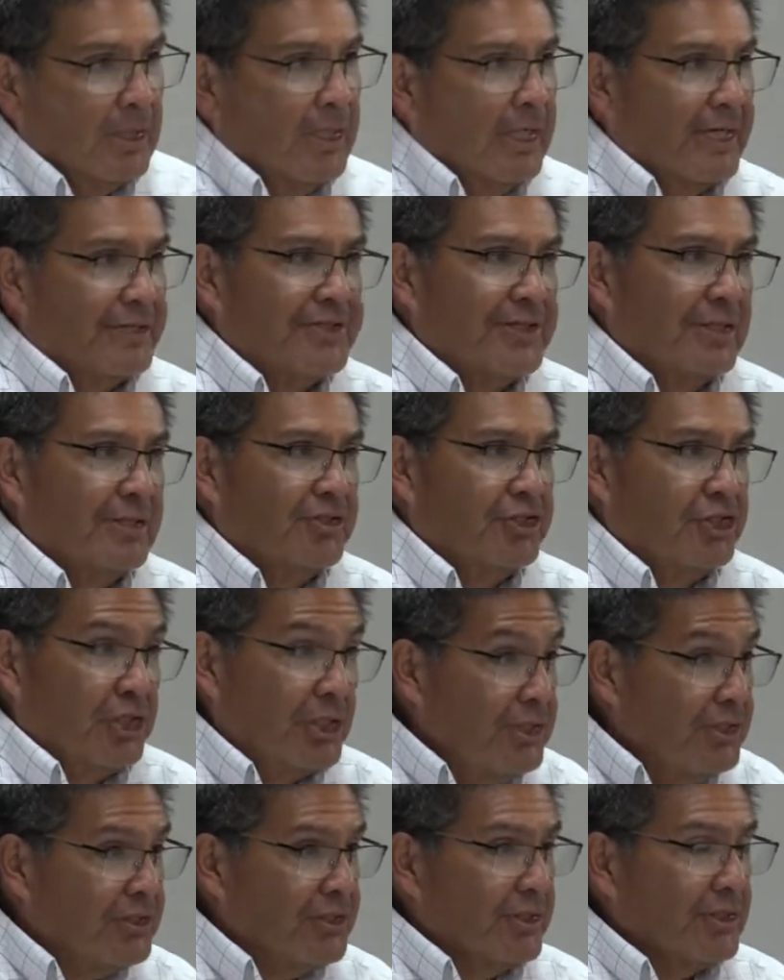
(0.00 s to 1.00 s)
i said
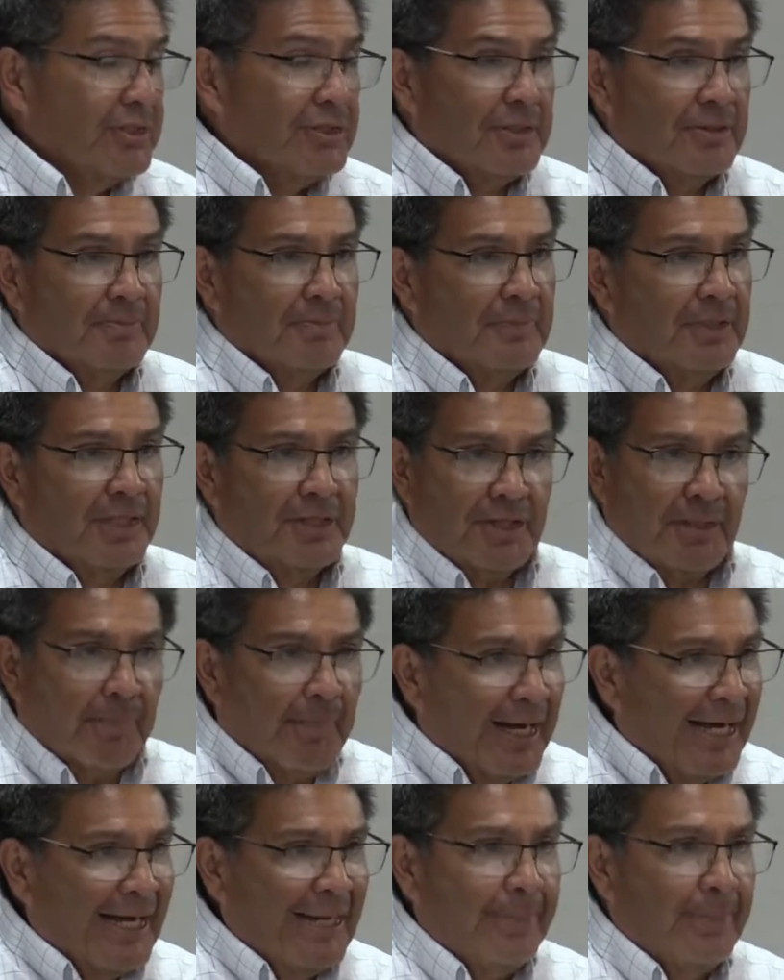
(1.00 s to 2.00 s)
jesus in the
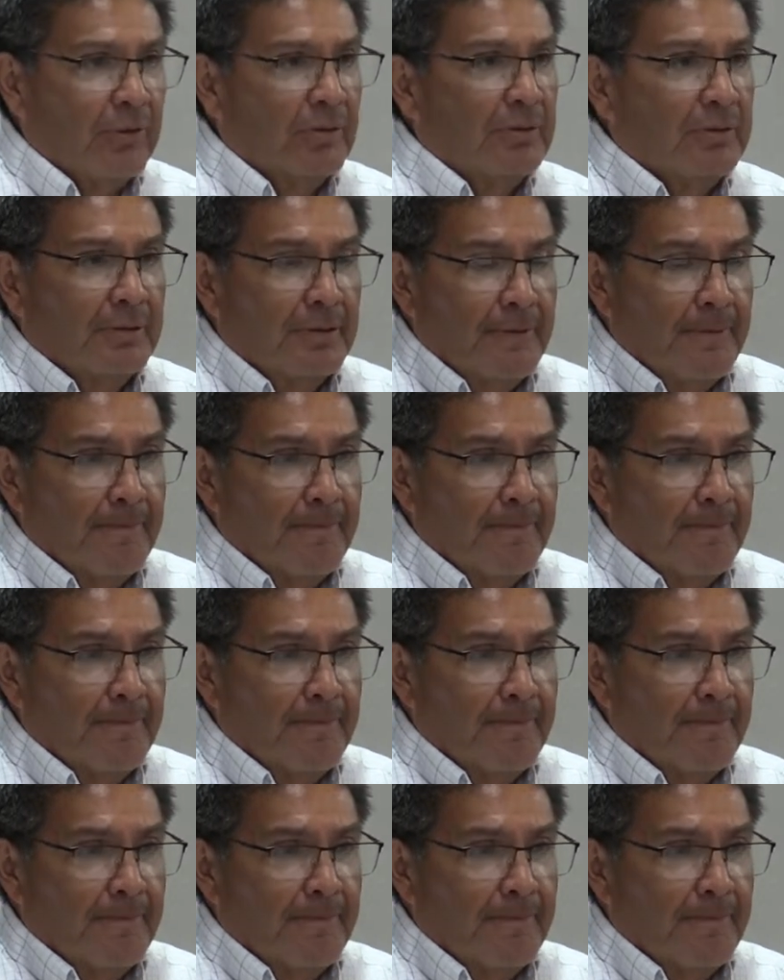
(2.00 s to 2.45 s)
bible